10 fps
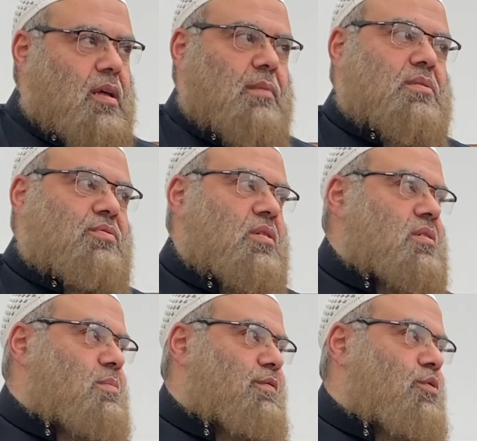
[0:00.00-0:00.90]
comes
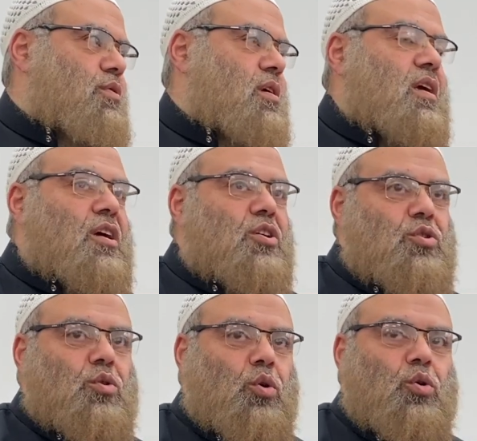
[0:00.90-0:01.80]
first before
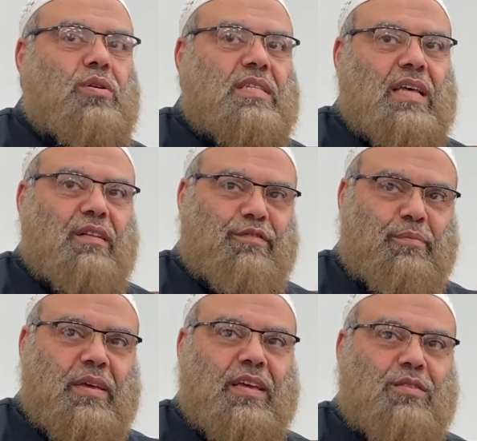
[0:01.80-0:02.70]
your own
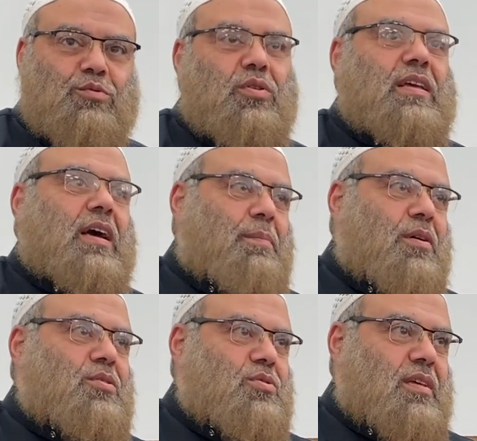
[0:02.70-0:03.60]
self making ruling
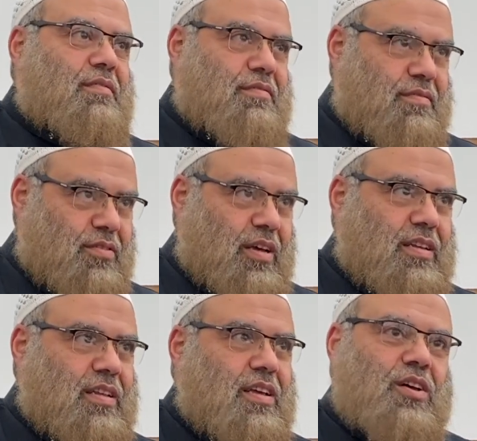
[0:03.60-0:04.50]
upon yourself,
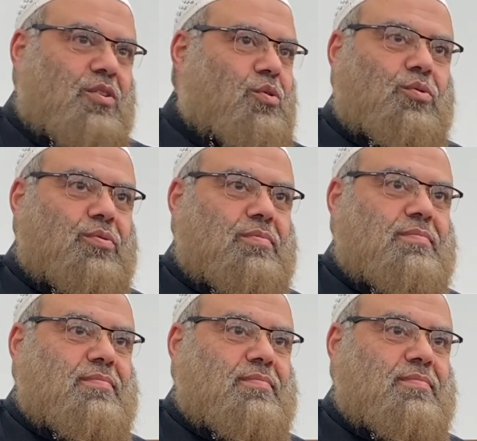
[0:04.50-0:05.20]
right? No.